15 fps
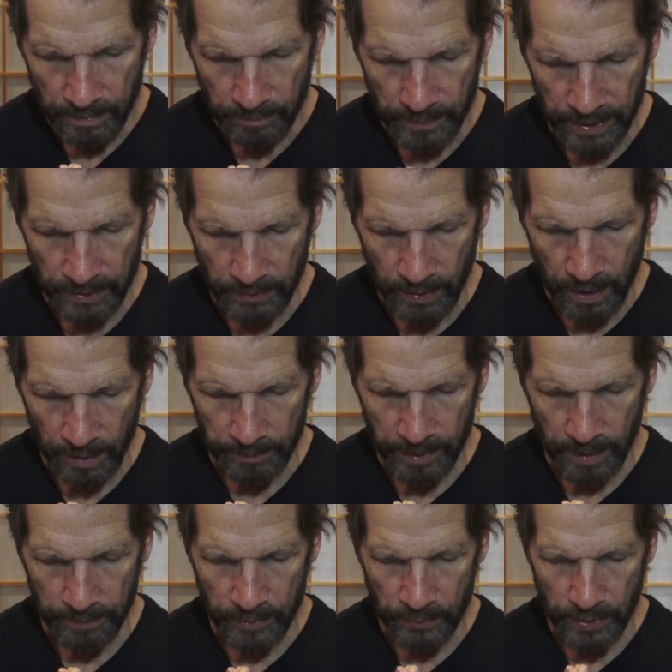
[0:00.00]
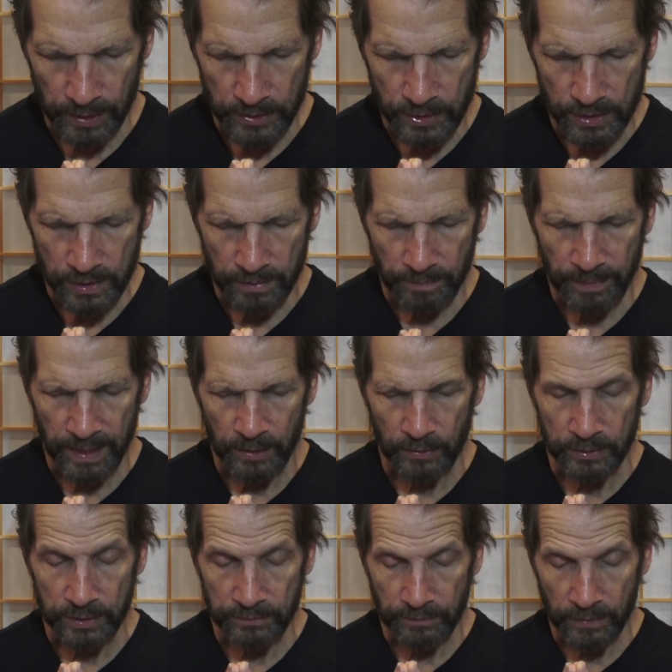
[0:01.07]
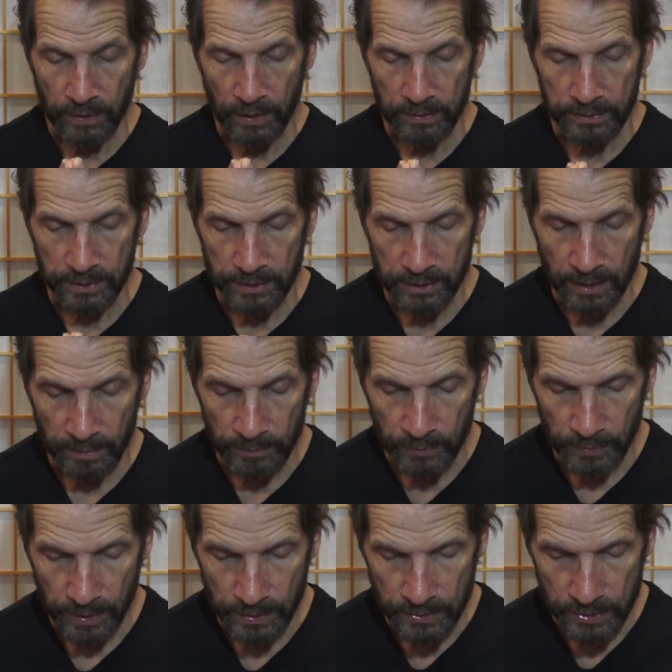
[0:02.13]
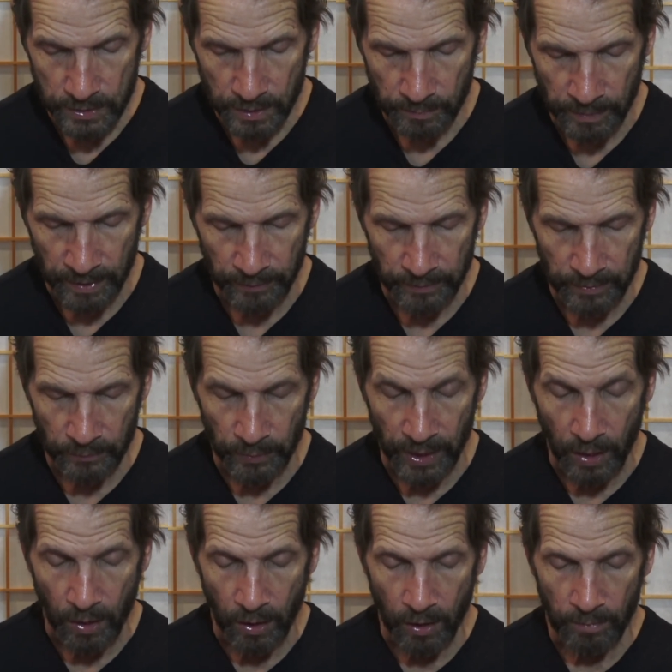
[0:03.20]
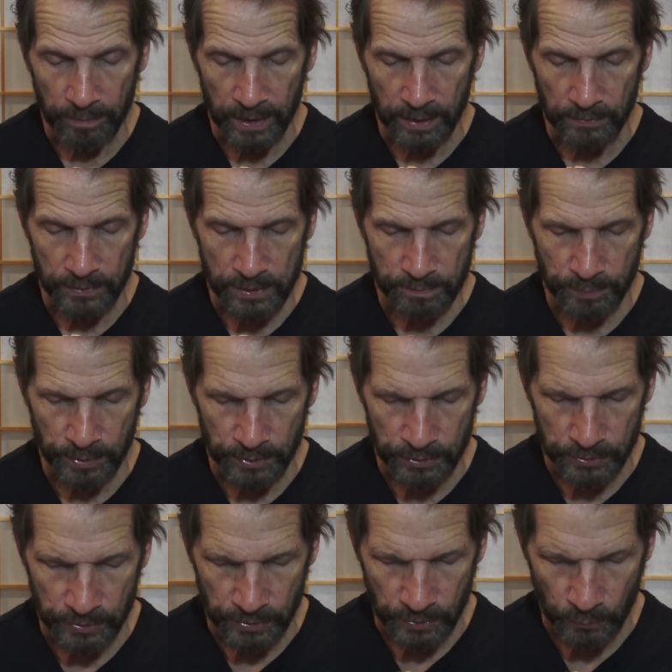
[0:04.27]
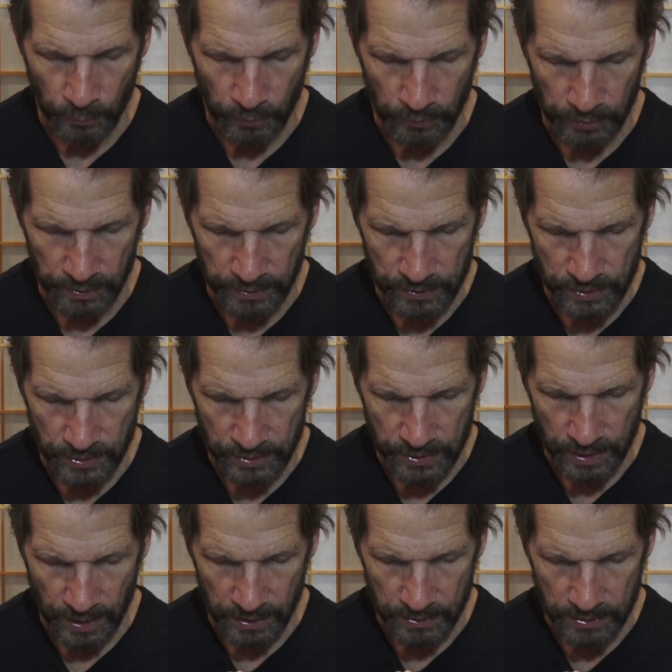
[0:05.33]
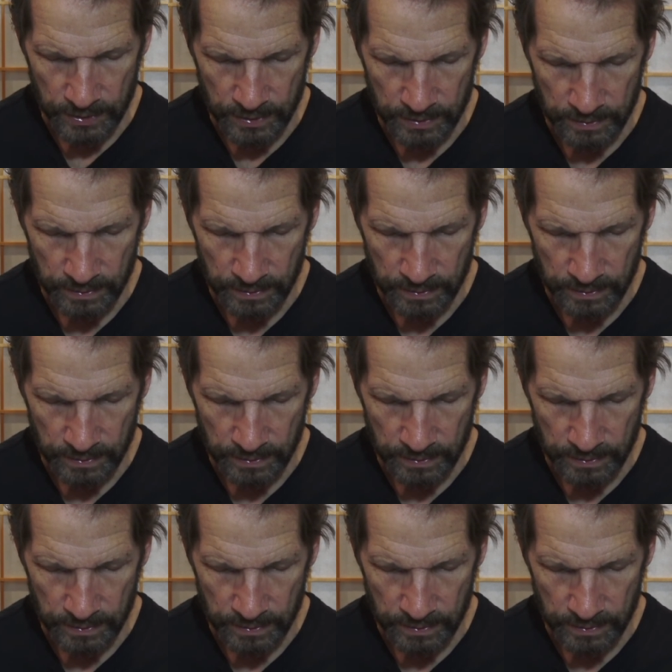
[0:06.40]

May no harm come to us, may no difficulties come to us, and may we all meet with spiritual and worldly success.